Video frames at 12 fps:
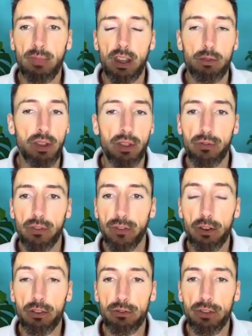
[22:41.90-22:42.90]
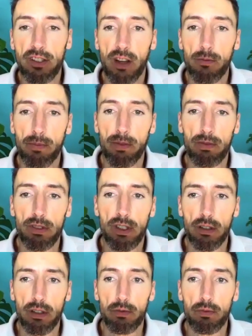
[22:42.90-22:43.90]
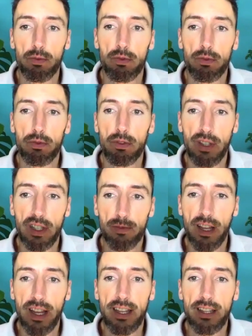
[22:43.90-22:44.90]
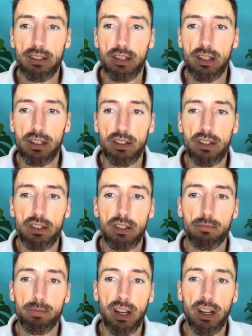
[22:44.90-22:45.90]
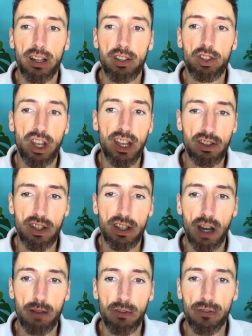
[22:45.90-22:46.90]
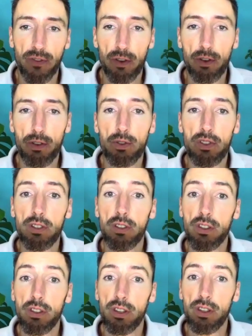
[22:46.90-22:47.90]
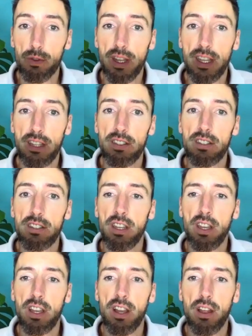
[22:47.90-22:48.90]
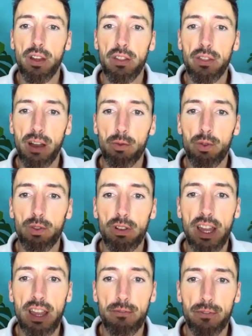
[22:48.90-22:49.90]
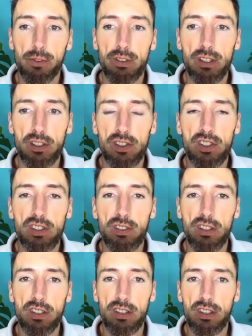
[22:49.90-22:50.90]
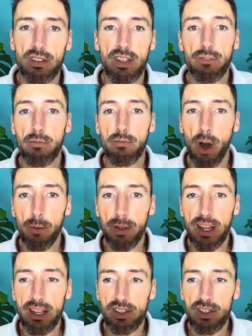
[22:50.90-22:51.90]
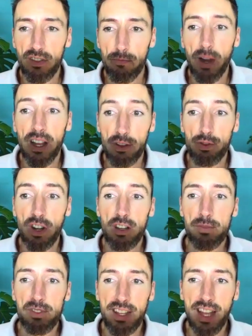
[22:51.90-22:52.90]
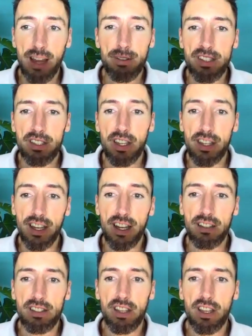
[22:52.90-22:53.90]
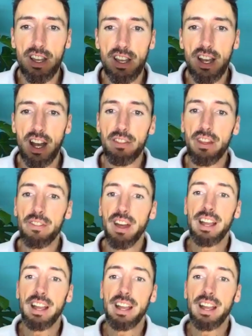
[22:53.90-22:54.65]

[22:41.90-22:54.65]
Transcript: With food, for example, you know, you explained that by changing the type of food that you eat, then that will influence different populations of microbes inhabiting your gut. And then